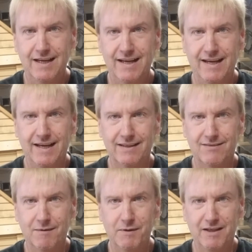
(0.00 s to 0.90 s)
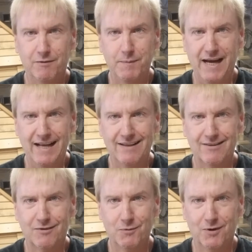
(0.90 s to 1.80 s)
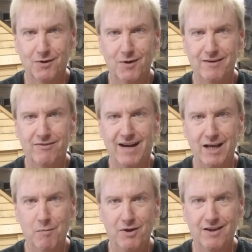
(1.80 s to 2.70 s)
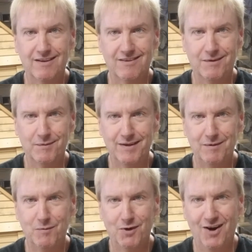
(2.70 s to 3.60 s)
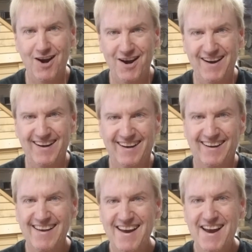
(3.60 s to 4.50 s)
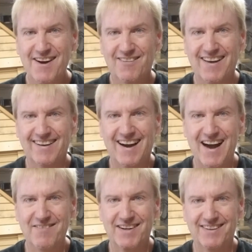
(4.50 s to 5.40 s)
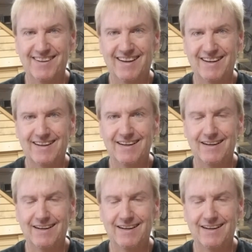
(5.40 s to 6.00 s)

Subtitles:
And some of these patents were quite valuable, and some of them were rather comical. Like